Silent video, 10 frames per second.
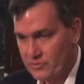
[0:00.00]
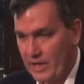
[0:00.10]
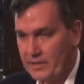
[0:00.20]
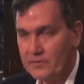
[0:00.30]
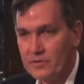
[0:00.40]
to
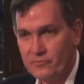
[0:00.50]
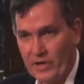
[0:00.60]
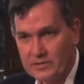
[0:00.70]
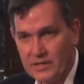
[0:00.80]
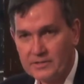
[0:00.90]
try and get the
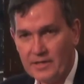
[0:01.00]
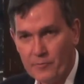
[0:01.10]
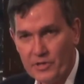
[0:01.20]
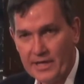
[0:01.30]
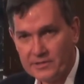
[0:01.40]
drug
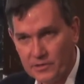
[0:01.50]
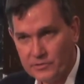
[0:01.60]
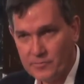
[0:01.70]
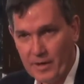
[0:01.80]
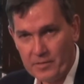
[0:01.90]
Tysabri,
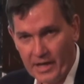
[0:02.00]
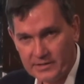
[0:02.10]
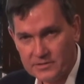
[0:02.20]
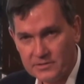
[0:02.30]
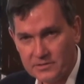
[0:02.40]
natalizumab,
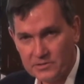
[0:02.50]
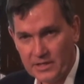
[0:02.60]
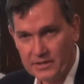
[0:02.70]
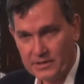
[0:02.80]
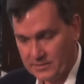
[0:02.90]
licensed in
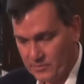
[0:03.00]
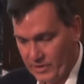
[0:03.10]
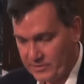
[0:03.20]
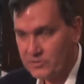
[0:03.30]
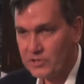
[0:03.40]
the United
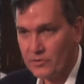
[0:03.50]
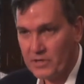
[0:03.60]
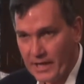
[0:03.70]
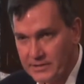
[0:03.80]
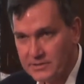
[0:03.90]
Kingdom. We had to show
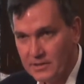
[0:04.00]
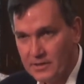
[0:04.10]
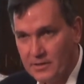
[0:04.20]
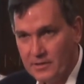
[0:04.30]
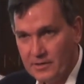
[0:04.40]
NICE
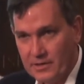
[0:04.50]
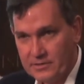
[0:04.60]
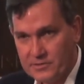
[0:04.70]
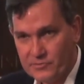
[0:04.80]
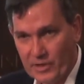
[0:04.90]

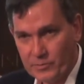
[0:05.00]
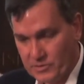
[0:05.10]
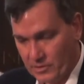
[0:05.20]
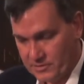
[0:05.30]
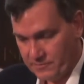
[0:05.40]
that this drug
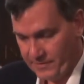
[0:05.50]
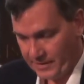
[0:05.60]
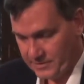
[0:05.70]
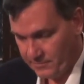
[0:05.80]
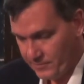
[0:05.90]
was cost
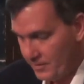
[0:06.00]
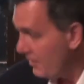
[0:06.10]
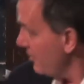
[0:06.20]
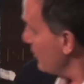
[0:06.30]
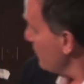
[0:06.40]
effective.
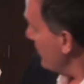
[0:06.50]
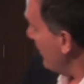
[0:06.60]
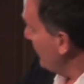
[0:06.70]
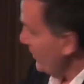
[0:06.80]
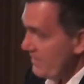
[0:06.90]

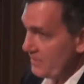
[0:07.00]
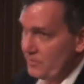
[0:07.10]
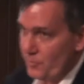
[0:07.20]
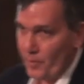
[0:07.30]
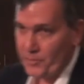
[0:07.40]
And we went
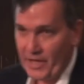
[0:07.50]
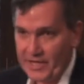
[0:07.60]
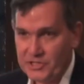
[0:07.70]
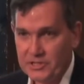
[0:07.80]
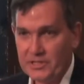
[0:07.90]
out to the
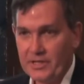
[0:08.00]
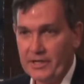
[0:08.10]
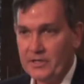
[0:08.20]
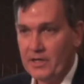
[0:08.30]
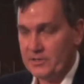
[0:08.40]
population and
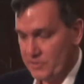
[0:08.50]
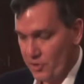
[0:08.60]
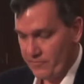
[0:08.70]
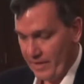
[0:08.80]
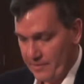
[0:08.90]
did a, a
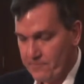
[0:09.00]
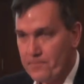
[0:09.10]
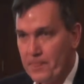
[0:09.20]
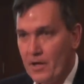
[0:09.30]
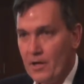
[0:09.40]
survey
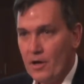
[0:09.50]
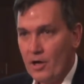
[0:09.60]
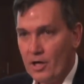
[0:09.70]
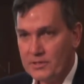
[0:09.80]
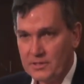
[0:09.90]

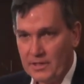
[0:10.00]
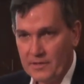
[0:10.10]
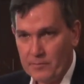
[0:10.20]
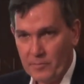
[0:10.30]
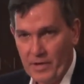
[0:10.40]

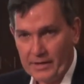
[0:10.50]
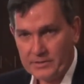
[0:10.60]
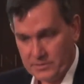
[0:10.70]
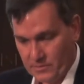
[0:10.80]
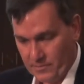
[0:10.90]
asking them
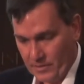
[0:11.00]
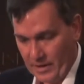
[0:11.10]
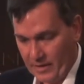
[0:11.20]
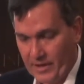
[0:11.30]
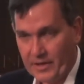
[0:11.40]
about
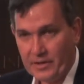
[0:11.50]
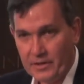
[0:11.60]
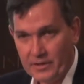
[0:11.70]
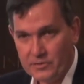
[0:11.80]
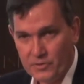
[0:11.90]
how they
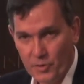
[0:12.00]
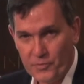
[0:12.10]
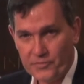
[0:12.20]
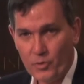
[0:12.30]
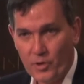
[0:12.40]

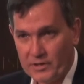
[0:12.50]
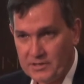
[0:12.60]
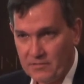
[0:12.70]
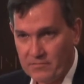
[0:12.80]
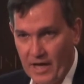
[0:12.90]
interpret the
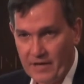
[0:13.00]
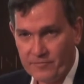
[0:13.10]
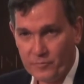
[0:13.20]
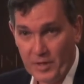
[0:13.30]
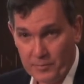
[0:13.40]
quality of
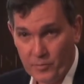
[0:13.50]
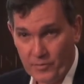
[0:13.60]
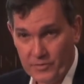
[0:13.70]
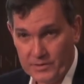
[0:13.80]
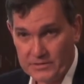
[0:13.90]
life of people
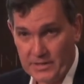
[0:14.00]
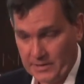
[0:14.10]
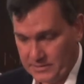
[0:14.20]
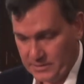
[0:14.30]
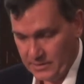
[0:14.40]
with the
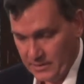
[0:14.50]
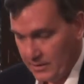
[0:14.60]
disease.